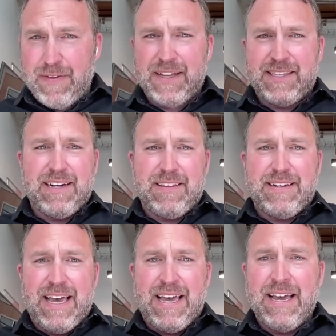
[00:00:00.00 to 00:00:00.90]
I think at the end of the
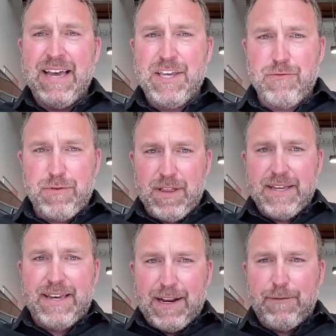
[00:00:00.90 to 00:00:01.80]
day, you
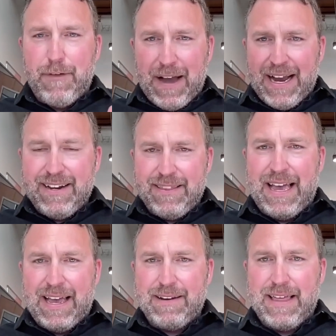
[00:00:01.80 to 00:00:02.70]
really got to find
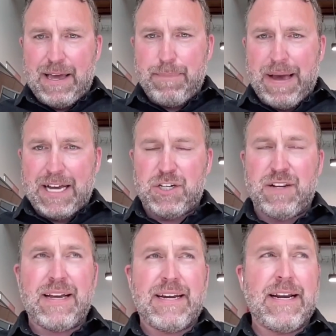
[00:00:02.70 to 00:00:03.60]
that
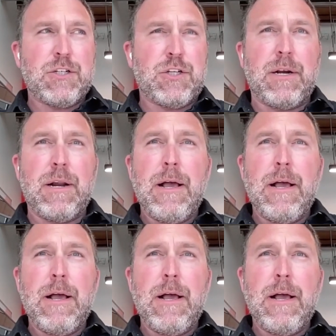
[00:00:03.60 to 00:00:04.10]
passion, that connection.